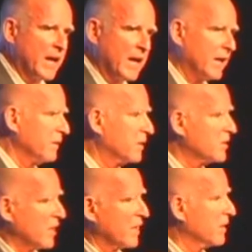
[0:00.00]

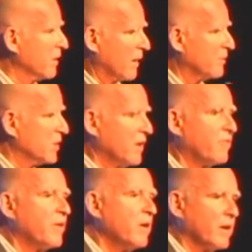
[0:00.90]
to say, you know, I was
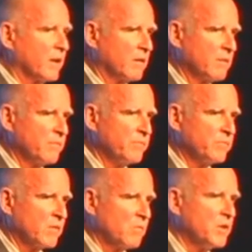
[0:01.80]
interfering
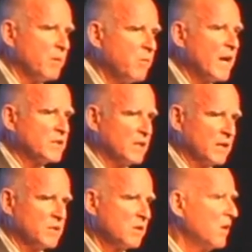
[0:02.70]
with the
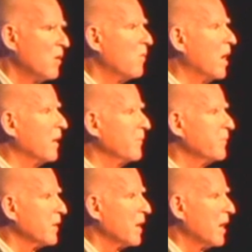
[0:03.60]
process. Well,